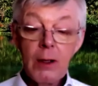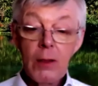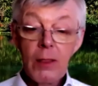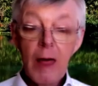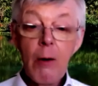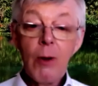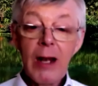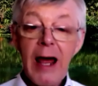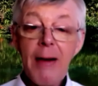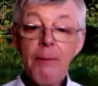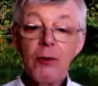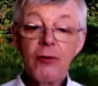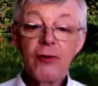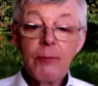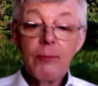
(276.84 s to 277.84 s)
That will
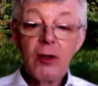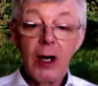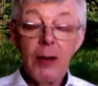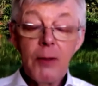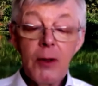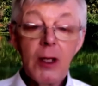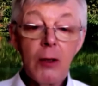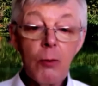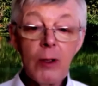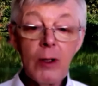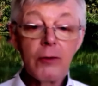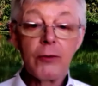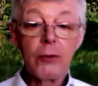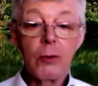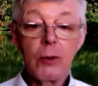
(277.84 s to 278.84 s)
happen sometime. It will
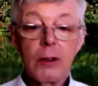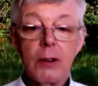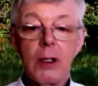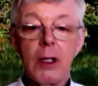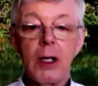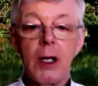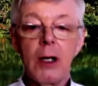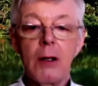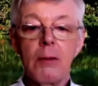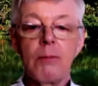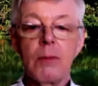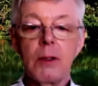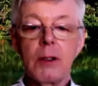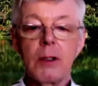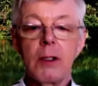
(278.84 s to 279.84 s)
do.
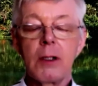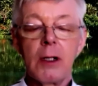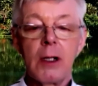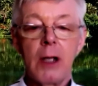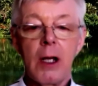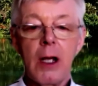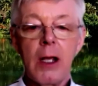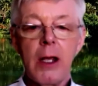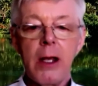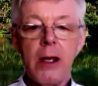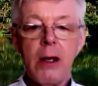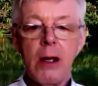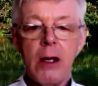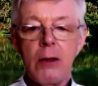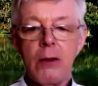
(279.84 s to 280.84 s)

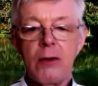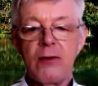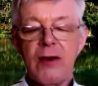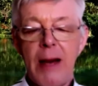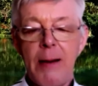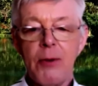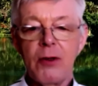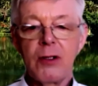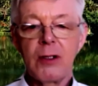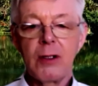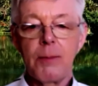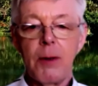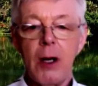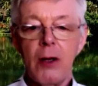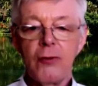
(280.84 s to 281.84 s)
It's happened in the
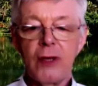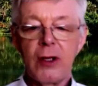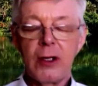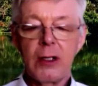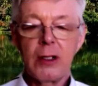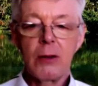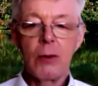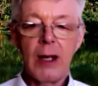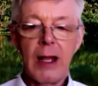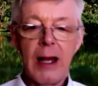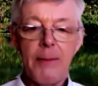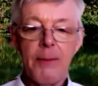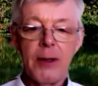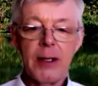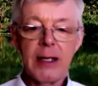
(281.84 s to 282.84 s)
past and it will
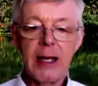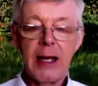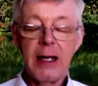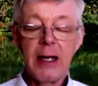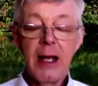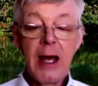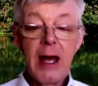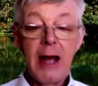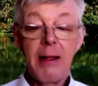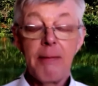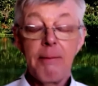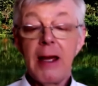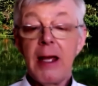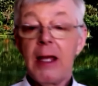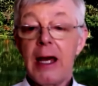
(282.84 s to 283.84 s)
happen again. And it
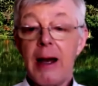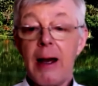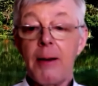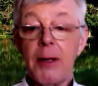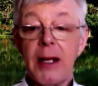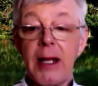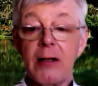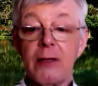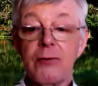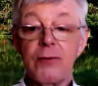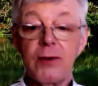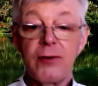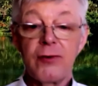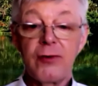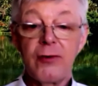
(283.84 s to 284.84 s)
may happen out of
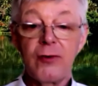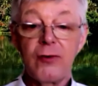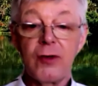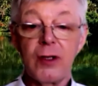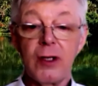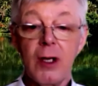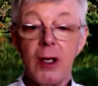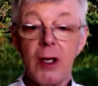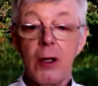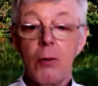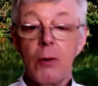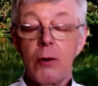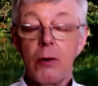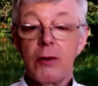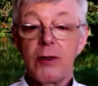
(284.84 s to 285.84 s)
necessity.
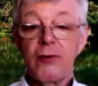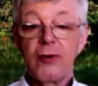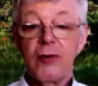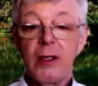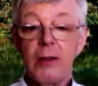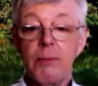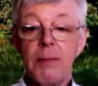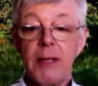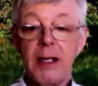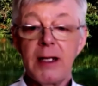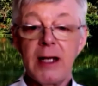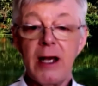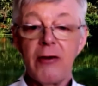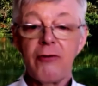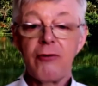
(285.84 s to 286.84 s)
We already see many
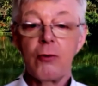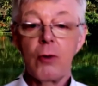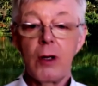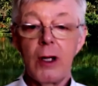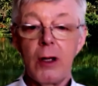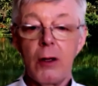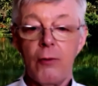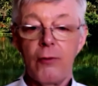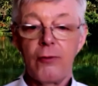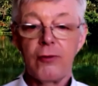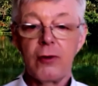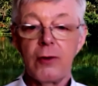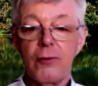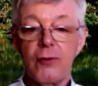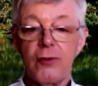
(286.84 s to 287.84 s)
national health
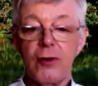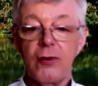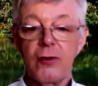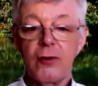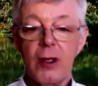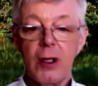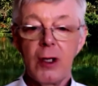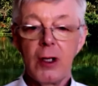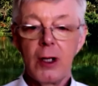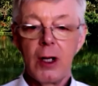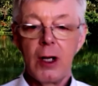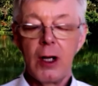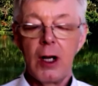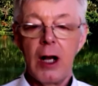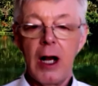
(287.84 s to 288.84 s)
services
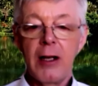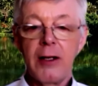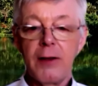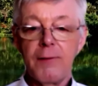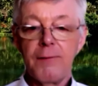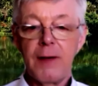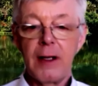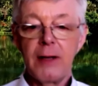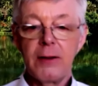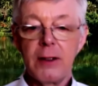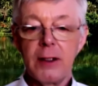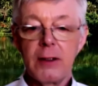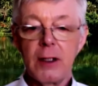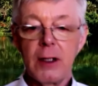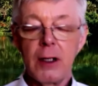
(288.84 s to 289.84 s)

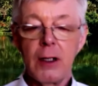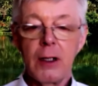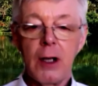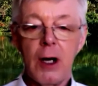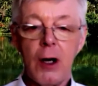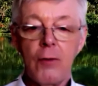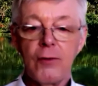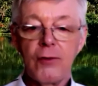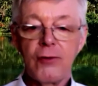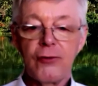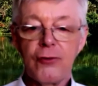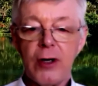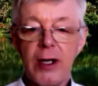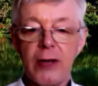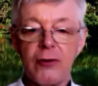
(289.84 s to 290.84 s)
underfunded and
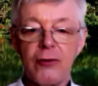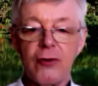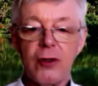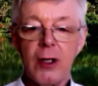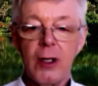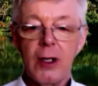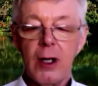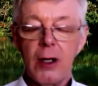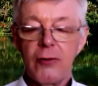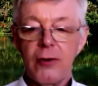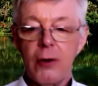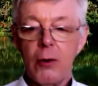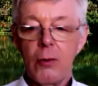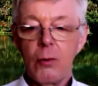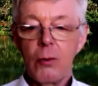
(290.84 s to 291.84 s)
overstretched. And
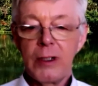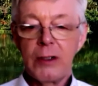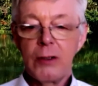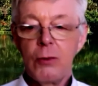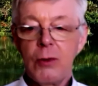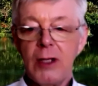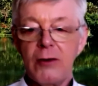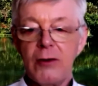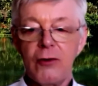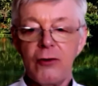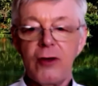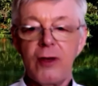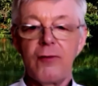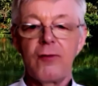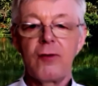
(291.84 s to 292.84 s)
so we do need to
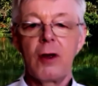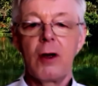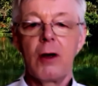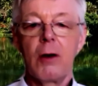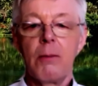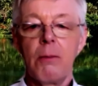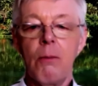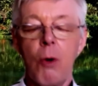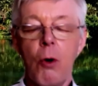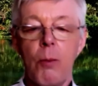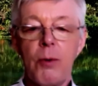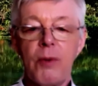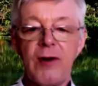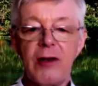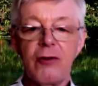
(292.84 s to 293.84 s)
shift to more
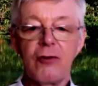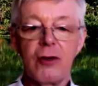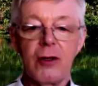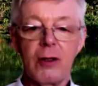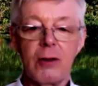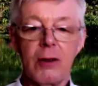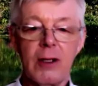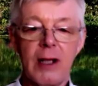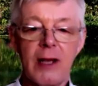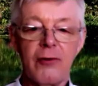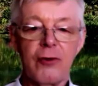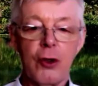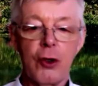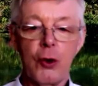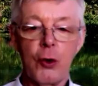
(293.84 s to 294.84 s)
prevention and
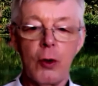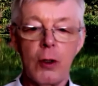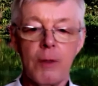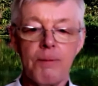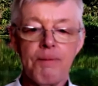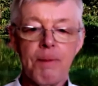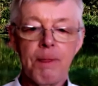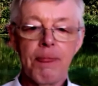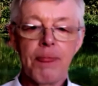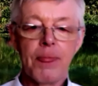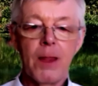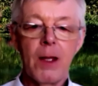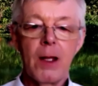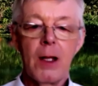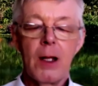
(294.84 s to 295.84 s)
less cure.
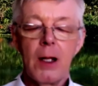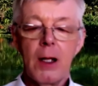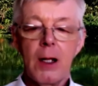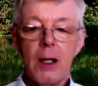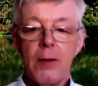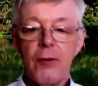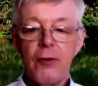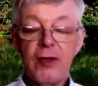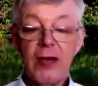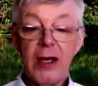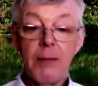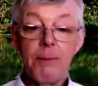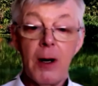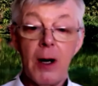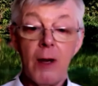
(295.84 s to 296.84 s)
The
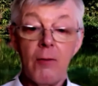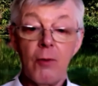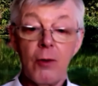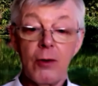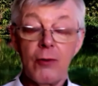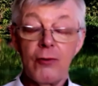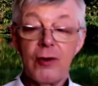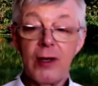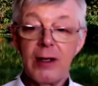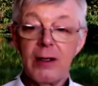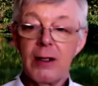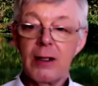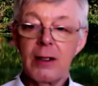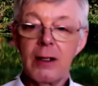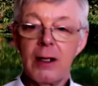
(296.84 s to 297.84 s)
second part of what you said,
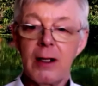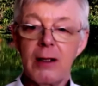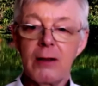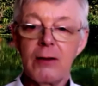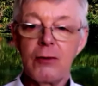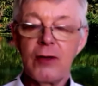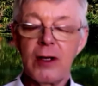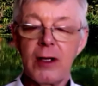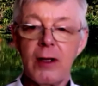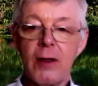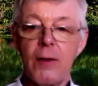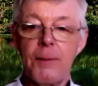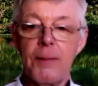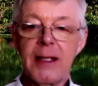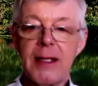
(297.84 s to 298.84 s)
and you said it at
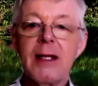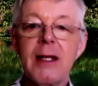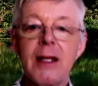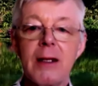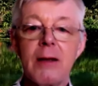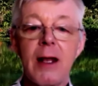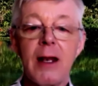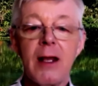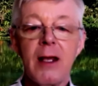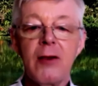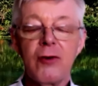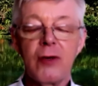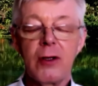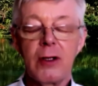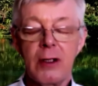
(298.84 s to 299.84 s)
the beginning, and it
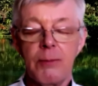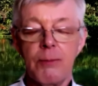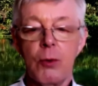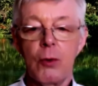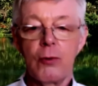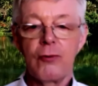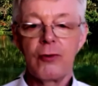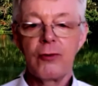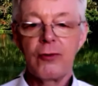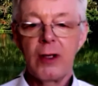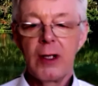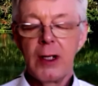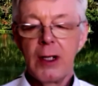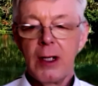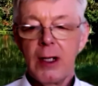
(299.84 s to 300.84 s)
is important,
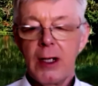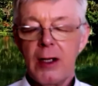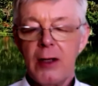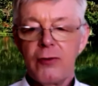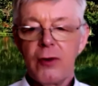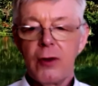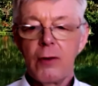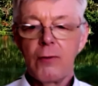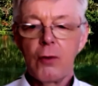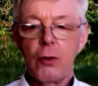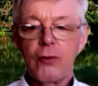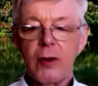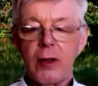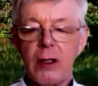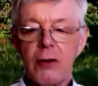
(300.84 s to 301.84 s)
is that, of
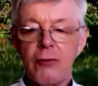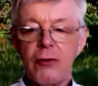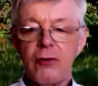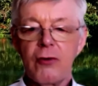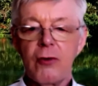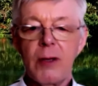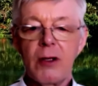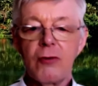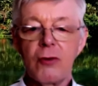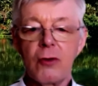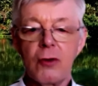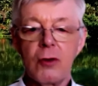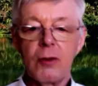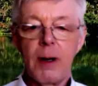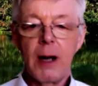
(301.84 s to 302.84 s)
course, the countries you mentioned,
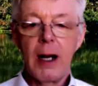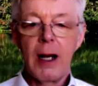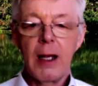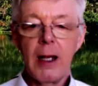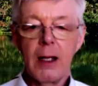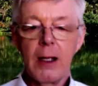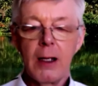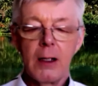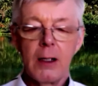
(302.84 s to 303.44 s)
Dubai,